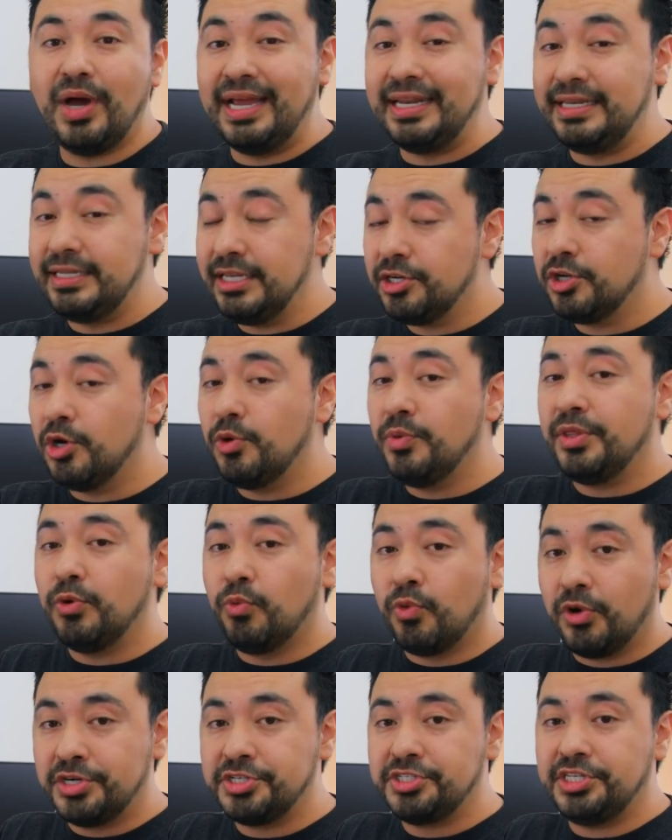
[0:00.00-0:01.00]
I did go with a
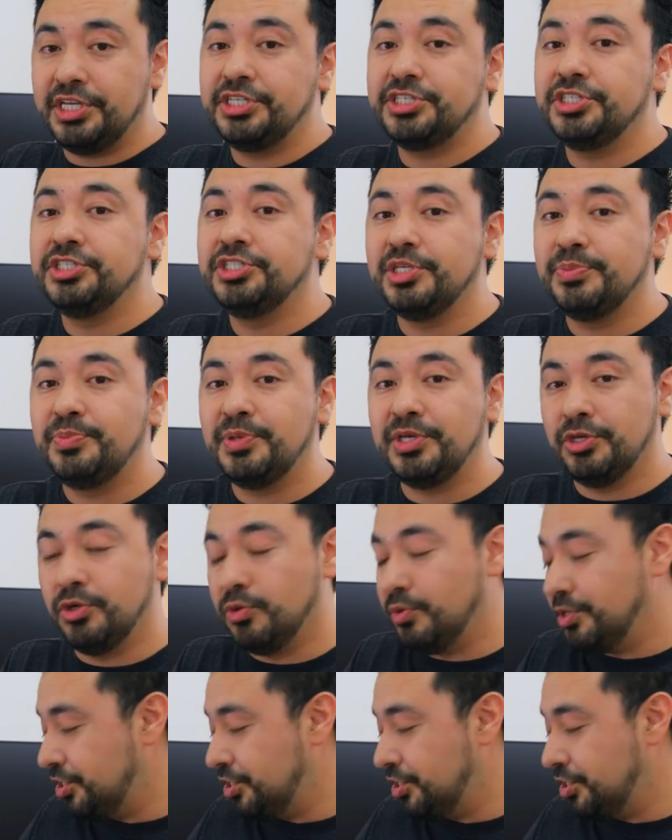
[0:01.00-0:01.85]
Workstation GPU,